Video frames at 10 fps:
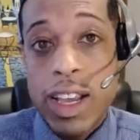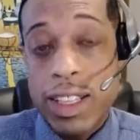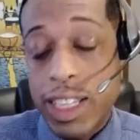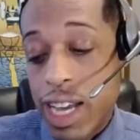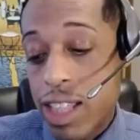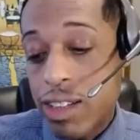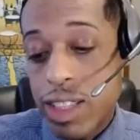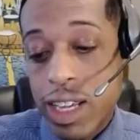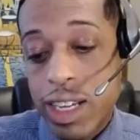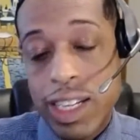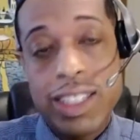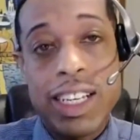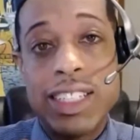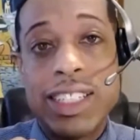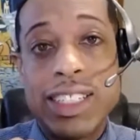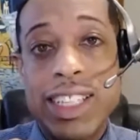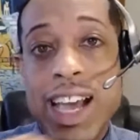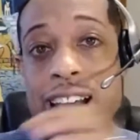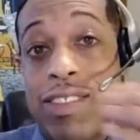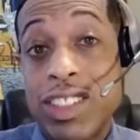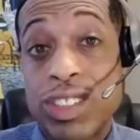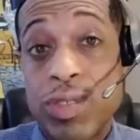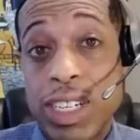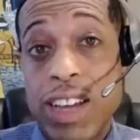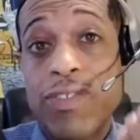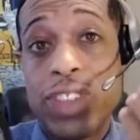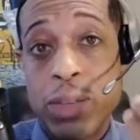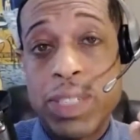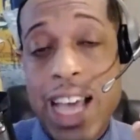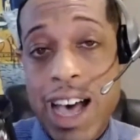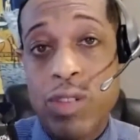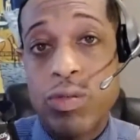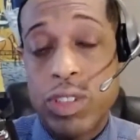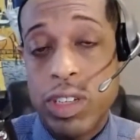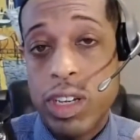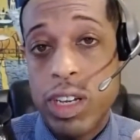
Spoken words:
The other thing is it does not have a screen that flips out.